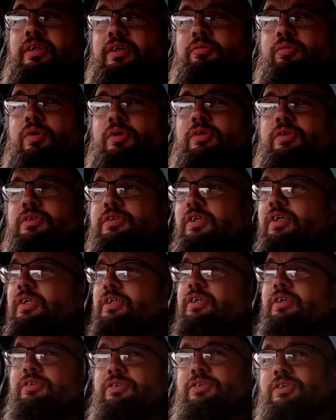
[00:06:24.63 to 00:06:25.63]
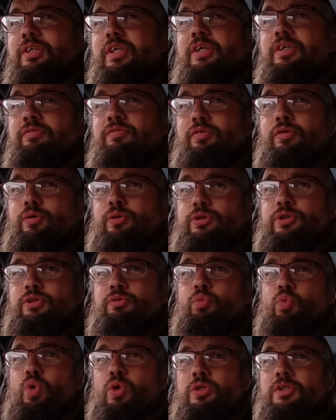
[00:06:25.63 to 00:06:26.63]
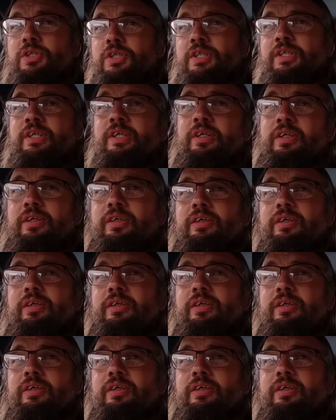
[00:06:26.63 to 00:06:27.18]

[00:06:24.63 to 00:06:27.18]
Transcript: what looks like an Austin A40 Woody,